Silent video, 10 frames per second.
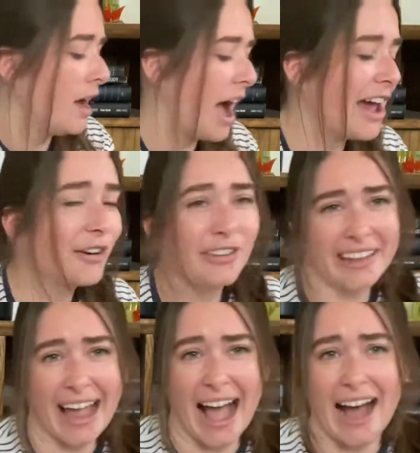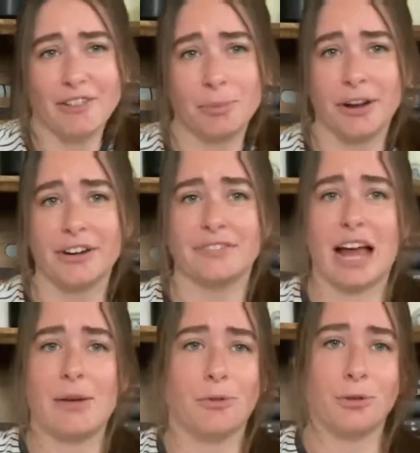I don't really have a period of
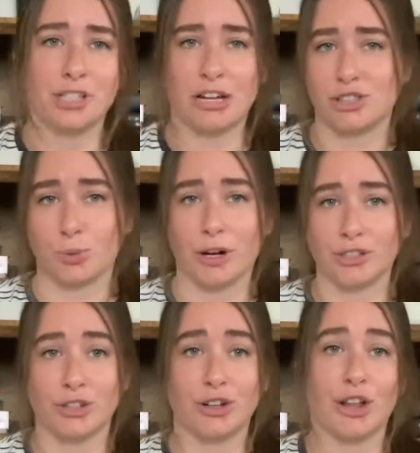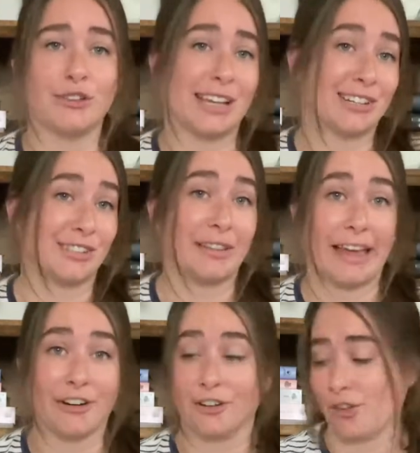time in which I just wear certain clothes. I just
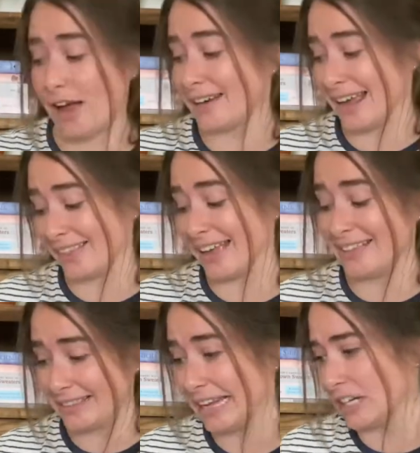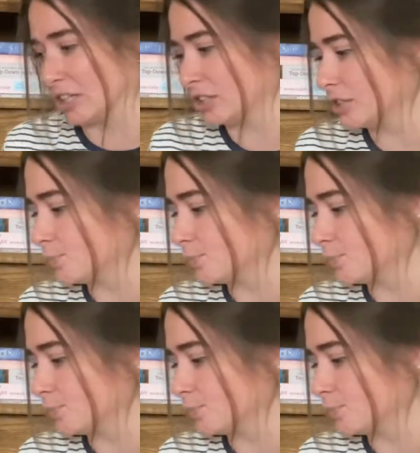layer a lot. I like layers.